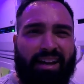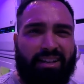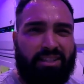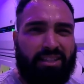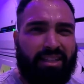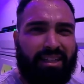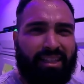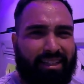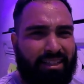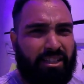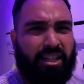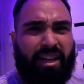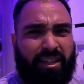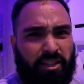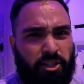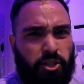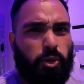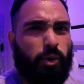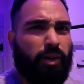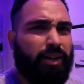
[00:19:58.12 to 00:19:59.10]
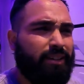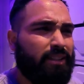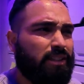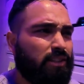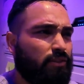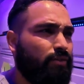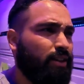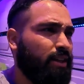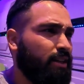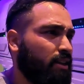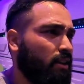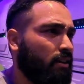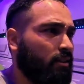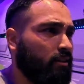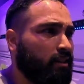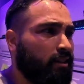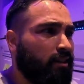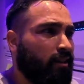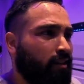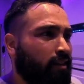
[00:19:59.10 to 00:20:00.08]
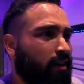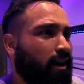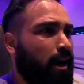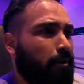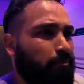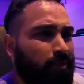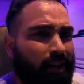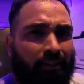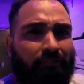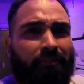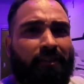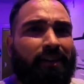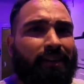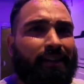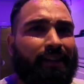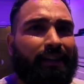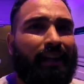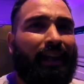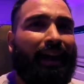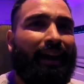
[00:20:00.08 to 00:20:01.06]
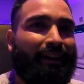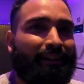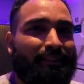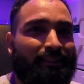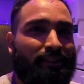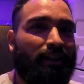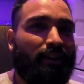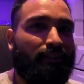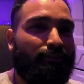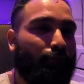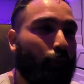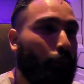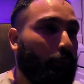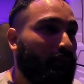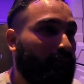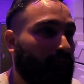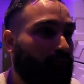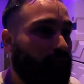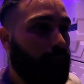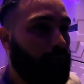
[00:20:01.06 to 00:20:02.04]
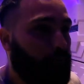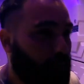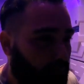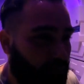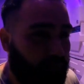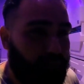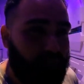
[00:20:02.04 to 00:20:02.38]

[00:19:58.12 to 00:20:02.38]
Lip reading: actually enjoyed this video. I'm definitely glad I started filming from the